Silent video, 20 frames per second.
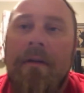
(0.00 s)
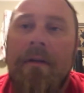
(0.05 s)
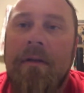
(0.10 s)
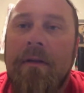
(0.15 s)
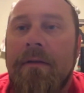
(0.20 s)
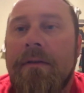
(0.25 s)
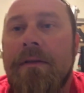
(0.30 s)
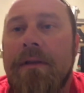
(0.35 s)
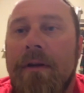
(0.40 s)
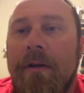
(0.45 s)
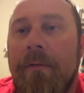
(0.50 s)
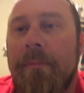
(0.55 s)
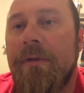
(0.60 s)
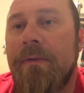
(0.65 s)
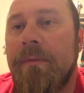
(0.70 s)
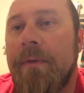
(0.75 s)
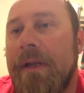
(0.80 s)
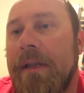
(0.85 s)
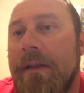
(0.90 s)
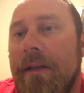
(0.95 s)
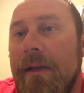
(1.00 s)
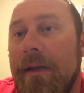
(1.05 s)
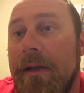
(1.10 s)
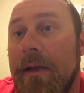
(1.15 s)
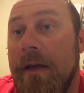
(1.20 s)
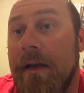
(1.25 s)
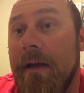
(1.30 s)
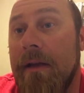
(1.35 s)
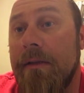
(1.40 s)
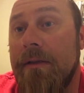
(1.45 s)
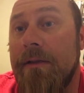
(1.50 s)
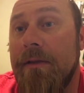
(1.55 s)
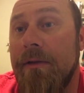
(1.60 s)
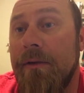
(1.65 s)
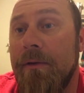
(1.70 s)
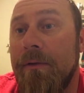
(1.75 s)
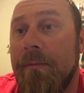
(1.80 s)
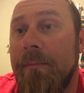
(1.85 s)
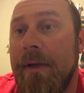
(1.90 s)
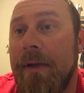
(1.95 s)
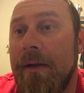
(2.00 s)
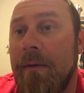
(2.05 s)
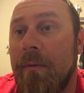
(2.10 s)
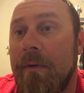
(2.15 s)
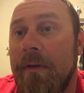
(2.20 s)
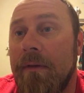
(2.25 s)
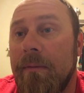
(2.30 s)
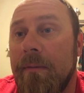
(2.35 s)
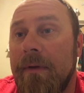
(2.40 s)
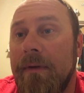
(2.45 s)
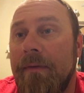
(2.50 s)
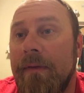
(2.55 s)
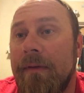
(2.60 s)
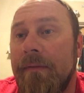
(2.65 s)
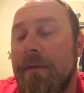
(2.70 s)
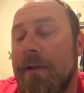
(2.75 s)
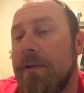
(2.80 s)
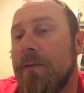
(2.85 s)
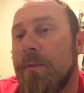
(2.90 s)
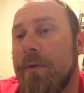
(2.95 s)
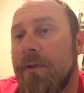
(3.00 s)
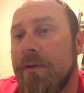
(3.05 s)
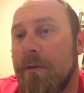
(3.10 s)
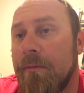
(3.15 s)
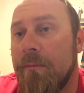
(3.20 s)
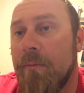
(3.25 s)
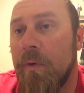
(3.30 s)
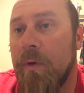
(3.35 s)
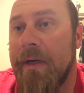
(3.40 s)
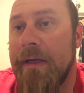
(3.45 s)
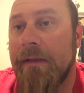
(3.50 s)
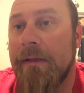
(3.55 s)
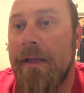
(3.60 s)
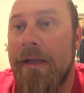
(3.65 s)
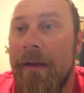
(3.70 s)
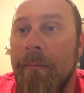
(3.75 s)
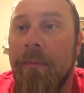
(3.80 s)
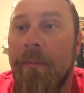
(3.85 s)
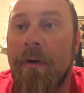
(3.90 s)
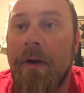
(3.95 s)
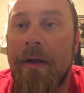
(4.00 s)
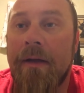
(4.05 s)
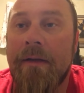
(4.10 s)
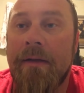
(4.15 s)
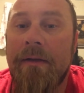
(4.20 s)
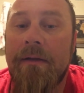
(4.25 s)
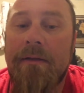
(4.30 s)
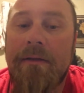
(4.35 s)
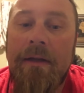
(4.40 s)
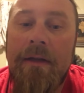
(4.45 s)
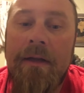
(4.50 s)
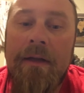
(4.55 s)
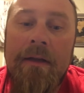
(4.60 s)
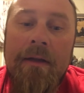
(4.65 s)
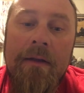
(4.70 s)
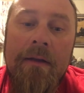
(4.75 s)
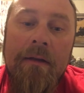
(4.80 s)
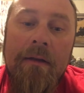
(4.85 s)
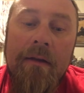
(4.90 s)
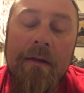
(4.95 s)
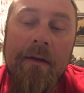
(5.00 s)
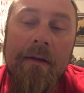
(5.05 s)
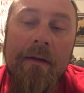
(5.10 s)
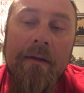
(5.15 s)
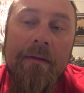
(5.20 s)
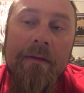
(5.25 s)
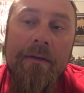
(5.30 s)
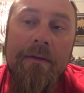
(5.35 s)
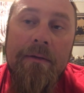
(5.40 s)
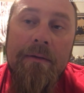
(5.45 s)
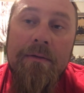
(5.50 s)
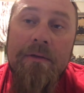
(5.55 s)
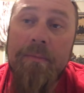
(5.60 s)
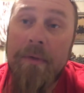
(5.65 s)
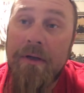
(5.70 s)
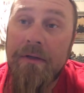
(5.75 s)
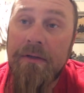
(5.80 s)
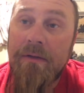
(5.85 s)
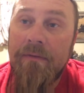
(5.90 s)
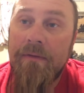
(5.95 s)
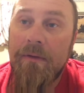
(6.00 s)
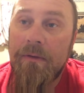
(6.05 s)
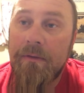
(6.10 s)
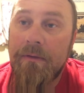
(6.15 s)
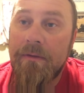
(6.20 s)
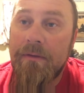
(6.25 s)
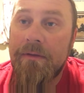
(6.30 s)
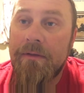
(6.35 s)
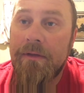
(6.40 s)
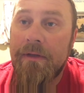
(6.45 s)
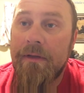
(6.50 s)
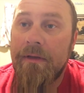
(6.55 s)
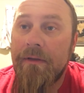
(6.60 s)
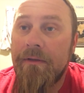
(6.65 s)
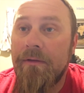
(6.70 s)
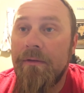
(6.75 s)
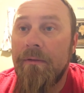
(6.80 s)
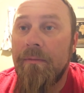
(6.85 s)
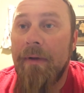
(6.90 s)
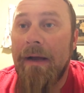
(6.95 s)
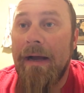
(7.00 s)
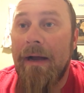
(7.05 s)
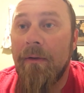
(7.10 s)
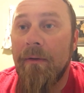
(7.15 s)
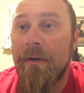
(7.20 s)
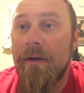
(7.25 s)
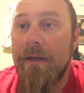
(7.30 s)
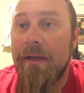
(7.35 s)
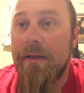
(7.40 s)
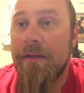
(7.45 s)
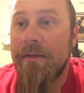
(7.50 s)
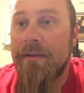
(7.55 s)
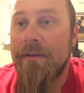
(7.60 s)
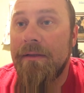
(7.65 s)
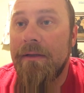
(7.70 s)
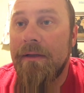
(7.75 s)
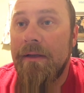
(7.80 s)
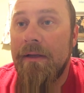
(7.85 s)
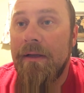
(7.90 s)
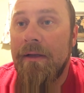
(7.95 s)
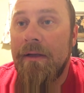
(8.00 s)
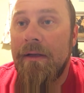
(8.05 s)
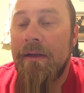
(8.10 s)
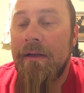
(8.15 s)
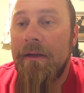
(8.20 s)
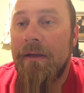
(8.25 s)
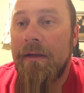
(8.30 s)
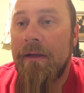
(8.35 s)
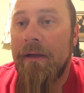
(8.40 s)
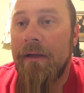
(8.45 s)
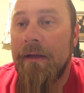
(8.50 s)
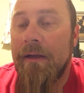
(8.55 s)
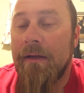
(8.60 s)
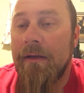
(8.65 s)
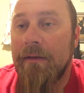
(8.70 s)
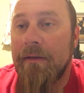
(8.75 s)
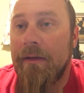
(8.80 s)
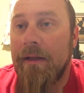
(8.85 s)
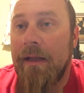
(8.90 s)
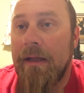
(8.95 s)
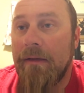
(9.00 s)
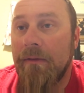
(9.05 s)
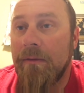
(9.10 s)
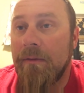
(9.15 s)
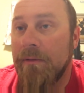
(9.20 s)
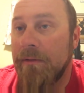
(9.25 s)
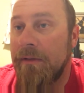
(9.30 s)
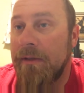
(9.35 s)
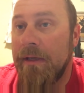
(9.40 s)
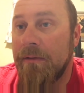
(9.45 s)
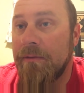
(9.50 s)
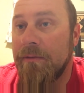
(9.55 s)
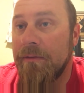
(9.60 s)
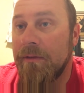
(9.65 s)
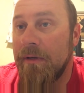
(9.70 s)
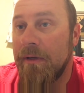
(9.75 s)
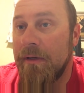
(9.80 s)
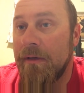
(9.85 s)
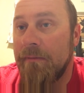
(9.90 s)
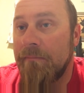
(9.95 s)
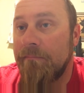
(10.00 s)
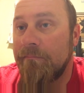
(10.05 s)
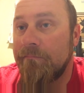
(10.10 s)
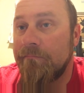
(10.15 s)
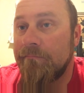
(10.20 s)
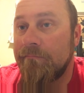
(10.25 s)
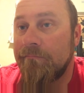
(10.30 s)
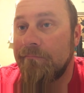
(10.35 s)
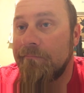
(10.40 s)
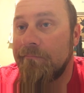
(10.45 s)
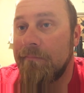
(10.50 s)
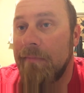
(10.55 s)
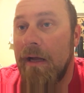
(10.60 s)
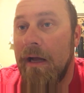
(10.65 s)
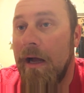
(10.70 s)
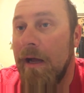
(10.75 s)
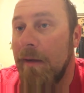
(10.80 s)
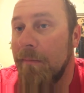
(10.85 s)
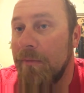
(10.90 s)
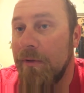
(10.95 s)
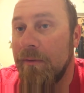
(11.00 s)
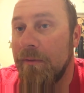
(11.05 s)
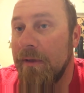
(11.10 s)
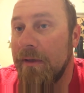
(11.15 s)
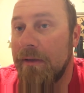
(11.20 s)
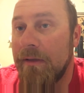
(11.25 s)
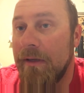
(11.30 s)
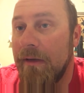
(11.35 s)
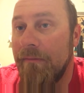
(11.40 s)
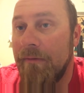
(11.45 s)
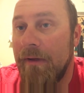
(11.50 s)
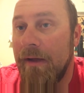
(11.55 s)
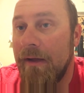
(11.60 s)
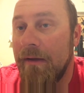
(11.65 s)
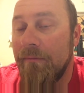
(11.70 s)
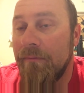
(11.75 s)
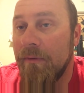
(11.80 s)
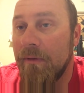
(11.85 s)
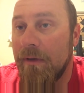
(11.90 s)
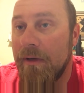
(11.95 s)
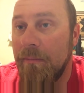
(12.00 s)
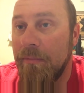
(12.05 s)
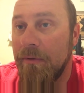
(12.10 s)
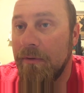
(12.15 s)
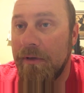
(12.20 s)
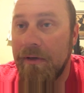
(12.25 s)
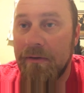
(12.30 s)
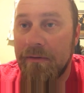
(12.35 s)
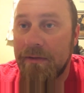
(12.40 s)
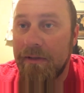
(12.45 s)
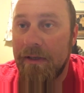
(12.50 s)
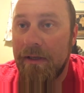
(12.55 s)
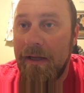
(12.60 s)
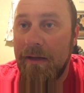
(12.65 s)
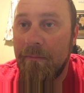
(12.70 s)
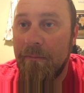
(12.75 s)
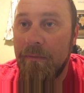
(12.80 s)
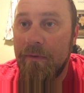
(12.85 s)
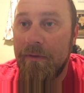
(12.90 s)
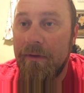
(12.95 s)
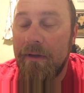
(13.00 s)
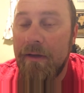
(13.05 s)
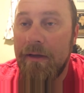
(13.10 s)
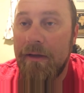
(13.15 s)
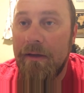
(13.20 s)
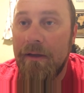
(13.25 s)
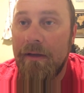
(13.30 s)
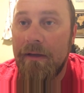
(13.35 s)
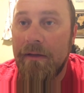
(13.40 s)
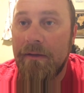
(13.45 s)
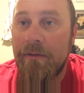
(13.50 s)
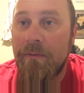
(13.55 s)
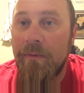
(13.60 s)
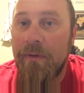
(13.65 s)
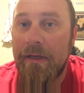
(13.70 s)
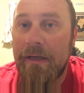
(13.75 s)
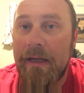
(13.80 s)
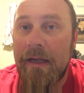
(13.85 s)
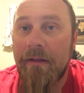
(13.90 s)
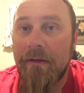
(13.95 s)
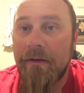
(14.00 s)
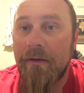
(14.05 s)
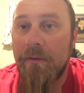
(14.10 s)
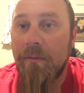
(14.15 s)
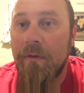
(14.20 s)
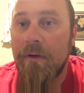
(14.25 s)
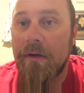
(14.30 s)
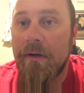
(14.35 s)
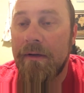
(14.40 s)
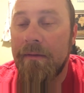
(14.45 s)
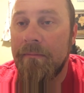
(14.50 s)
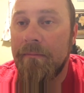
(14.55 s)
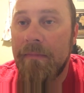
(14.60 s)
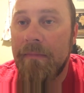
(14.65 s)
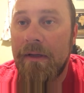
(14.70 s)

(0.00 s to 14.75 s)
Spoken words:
So between the two Penguin 350s, which are Marine Land products, the two sponge filters and the two power heads, and that little Tetra hob unit that I've had for a couple years, it came with a 20-gallon aquarium